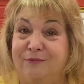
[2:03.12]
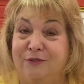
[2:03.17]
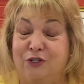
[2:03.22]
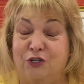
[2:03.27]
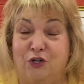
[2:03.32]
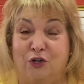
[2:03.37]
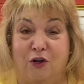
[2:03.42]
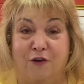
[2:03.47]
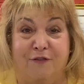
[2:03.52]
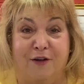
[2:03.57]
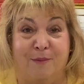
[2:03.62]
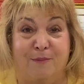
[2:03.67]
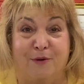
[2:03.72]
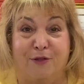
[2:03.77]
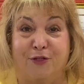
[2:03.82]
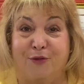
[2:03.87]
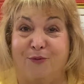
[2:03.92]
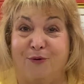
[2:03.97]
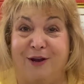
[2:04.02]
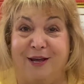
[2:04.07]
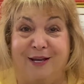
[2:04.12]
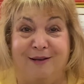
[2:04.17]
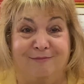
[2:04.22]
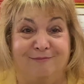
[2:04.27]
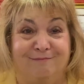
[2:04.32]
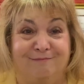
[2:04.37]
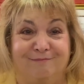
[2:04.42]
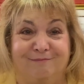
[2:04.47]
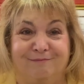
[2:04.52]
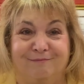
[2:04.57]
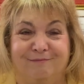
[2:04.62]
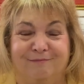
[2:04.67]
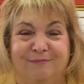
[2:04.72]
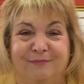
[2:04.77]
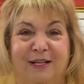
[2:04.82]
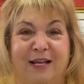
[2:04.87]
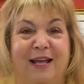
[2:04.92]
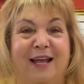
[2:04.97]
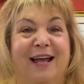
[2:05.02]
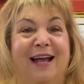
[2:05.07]
to November 3.
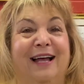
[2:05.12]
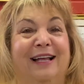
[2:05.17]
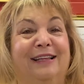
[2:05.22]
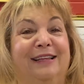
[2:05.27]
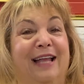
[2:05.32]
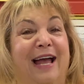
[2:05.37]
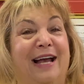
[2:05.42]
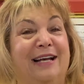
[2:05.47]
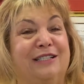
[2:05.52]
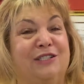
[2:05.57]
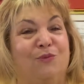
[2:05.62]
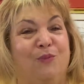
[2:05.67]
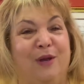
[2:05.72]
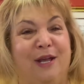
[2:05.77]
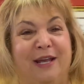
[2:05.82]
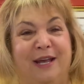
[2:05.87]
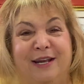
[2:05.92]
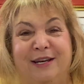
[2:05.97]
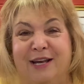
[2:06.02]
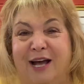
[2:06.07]
Last weekend,